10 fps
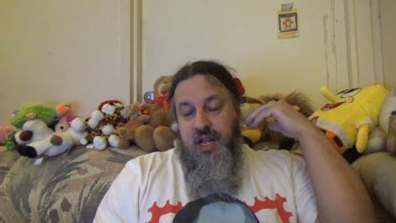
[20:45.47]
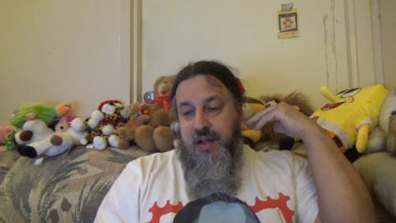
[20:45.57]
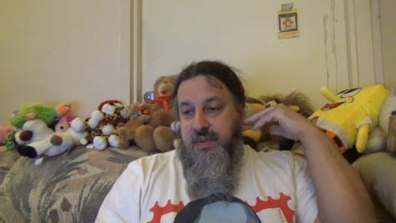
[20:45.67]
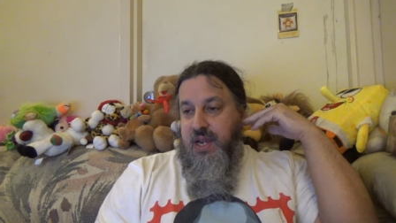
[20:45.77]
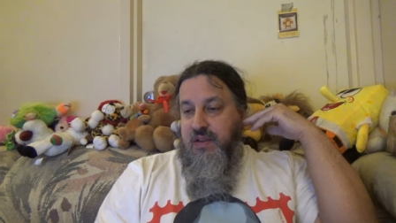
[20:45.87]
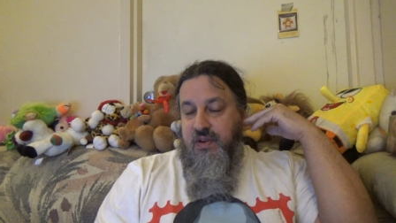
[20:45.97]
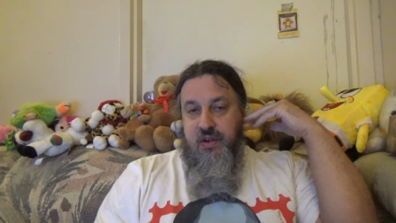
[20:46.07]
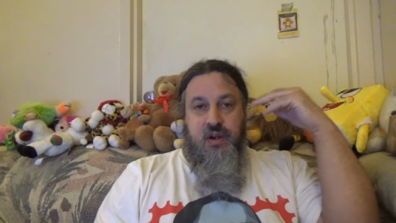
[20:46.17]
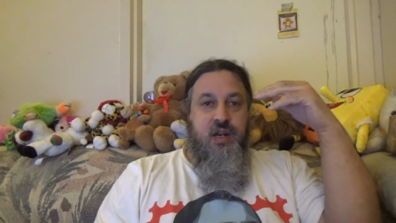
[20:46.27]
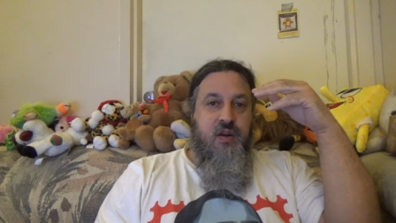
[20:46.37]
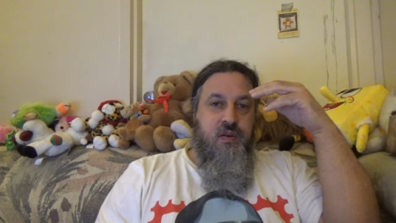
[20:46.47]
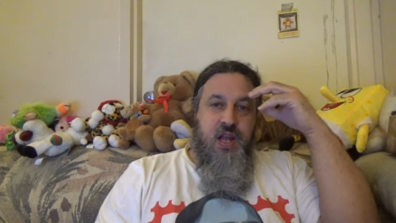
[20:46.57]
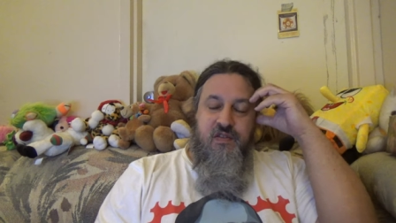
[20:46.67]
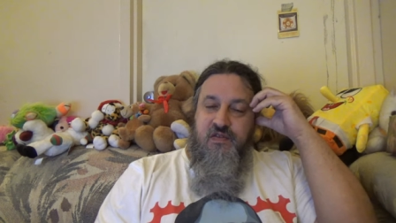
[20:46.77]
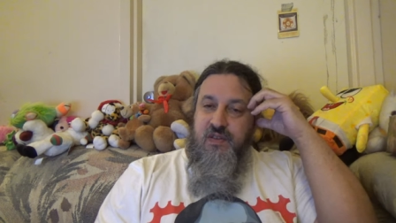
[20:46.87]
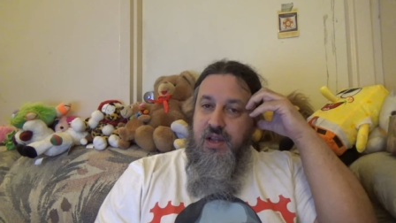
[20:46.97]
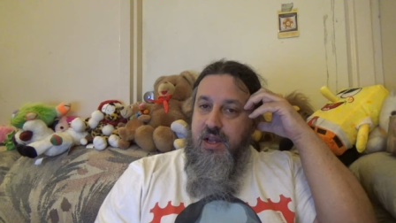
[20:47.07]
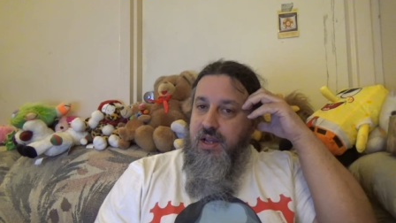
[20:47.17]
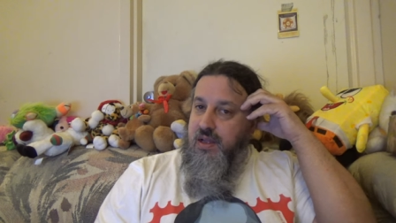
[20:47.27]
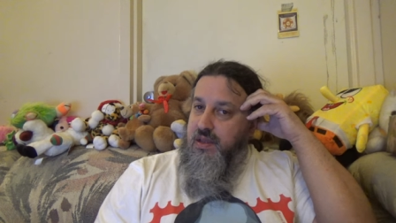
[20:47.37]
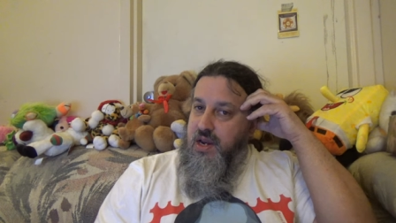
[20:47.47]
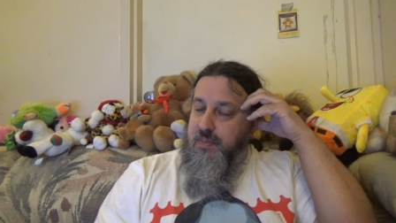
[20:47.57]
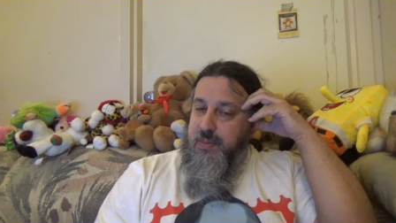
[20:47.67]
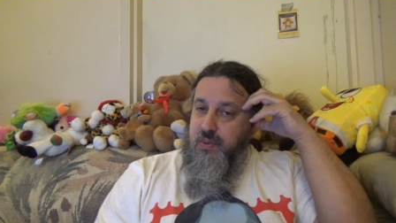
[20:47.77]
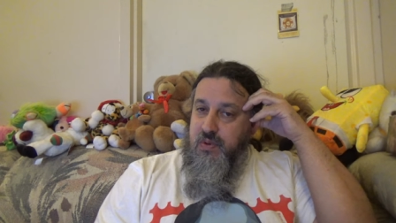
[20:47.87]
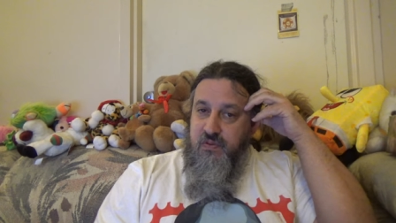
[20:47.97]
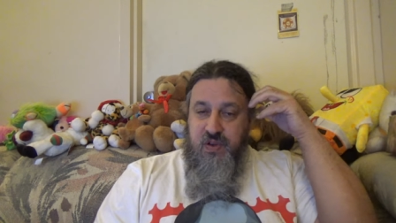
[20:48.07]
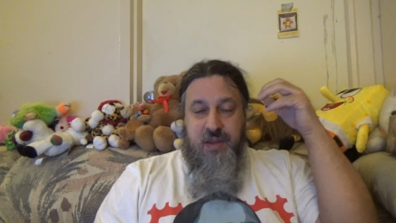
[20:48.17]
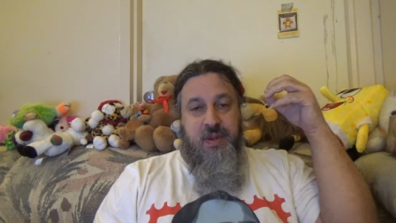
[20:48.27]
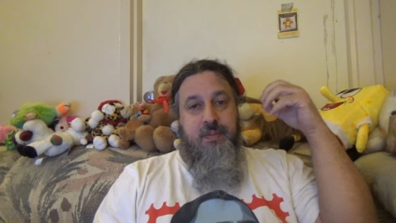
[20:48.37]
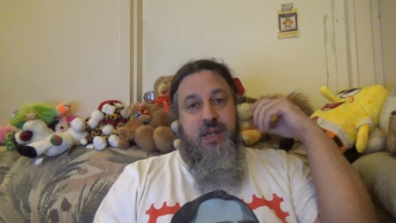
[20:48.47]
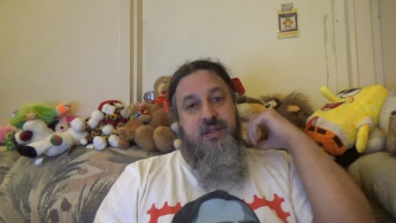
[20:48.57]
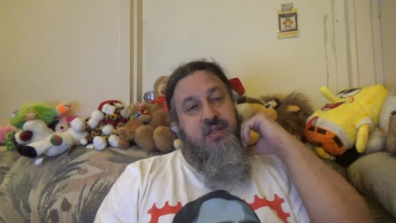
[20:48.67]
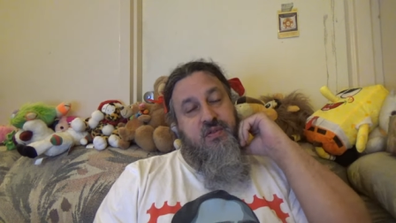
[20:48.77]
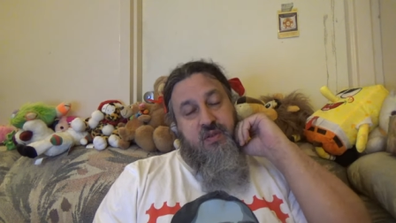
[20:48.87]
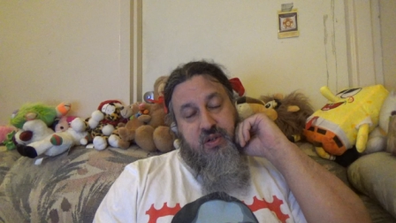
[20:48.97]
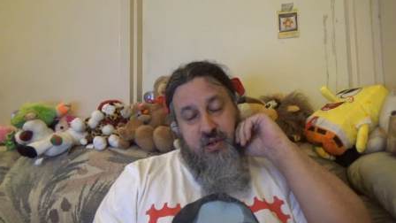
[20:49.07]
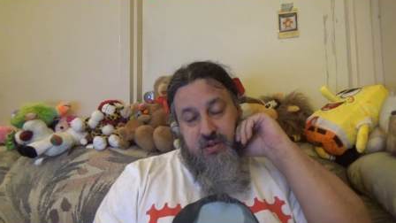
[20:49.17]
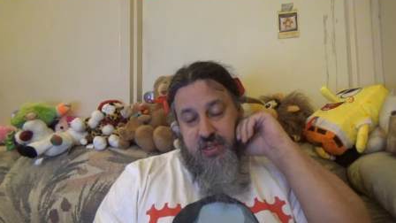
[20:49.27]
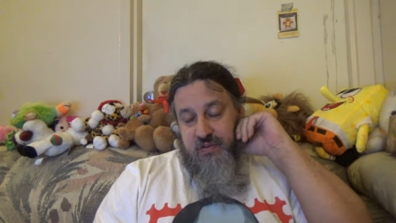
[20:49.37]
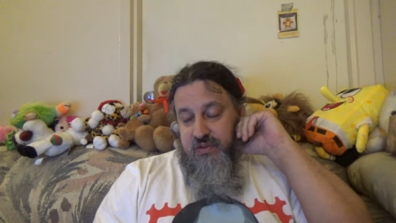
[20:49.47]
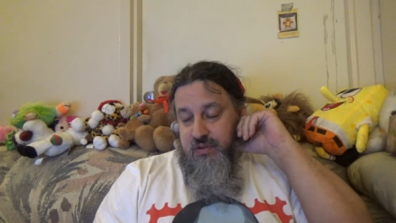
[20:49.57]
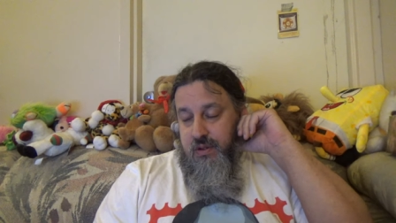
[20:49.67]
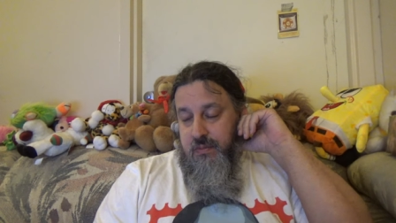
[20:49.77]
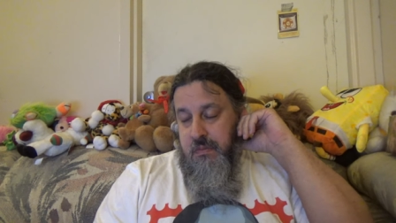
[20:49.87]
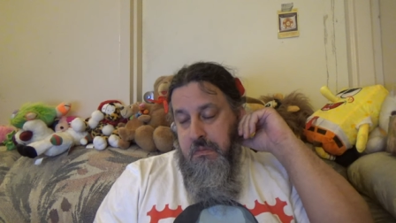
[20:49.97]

I'm kind of a nerd. I don't have a lot of people who invite me places for New Year's Eve, so